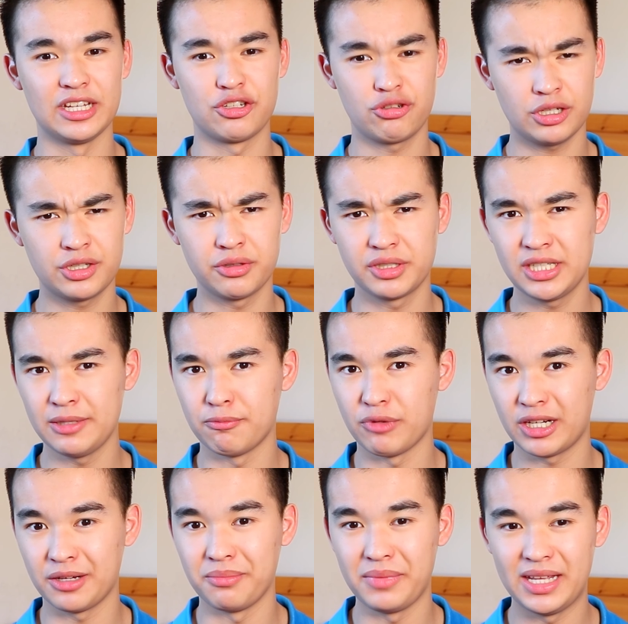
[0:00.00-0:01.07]
instructional team
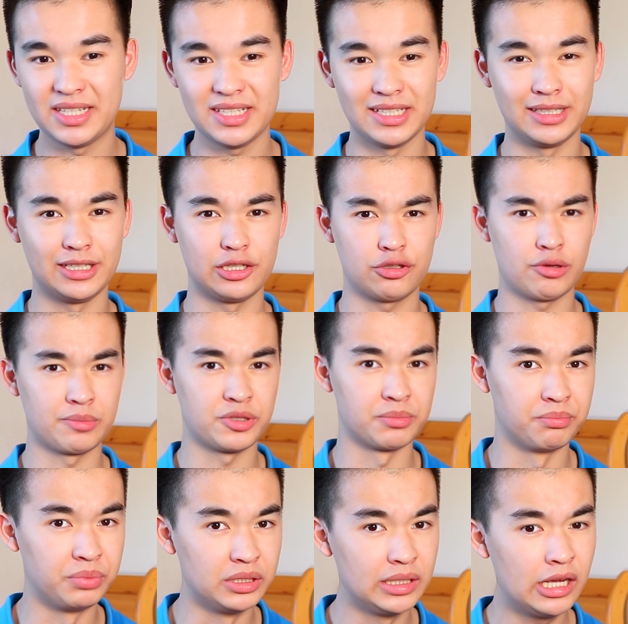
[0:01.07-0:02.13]
recommends in the
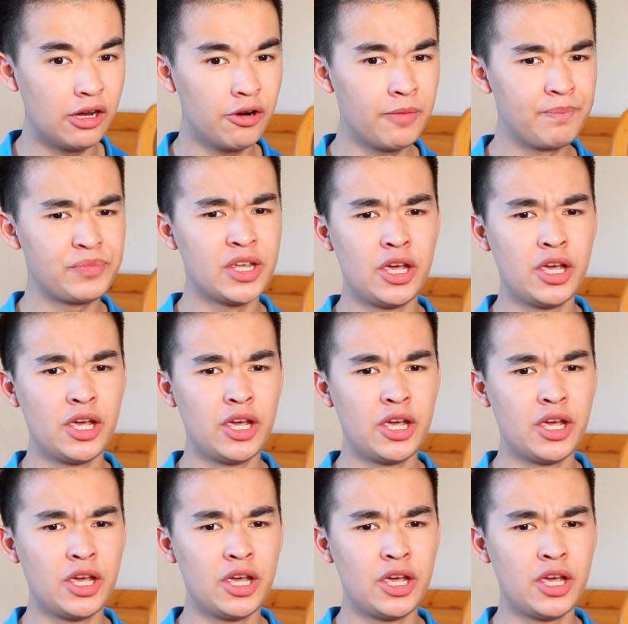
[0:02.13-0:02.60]
description below,